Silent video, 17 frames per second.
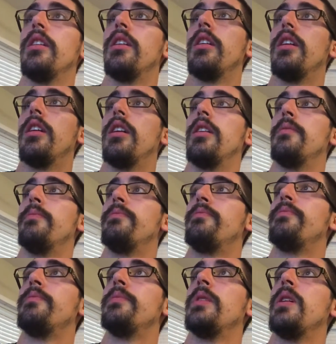
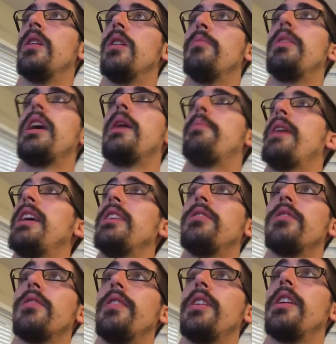But yeah,
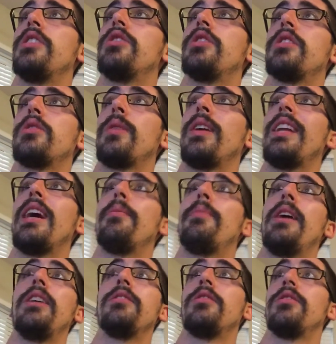Pacers are very interesting right now.
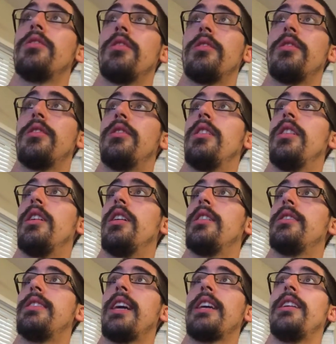Pacers are
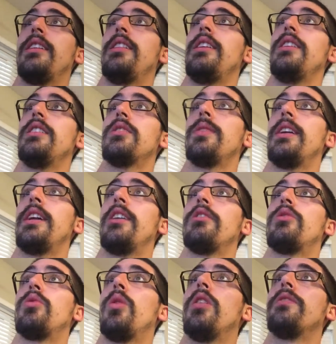second in the East right now
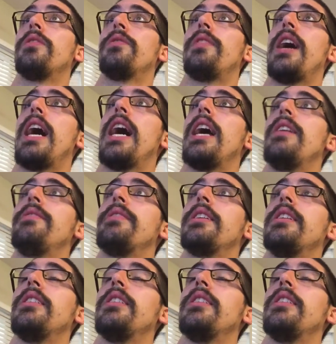at 12-5.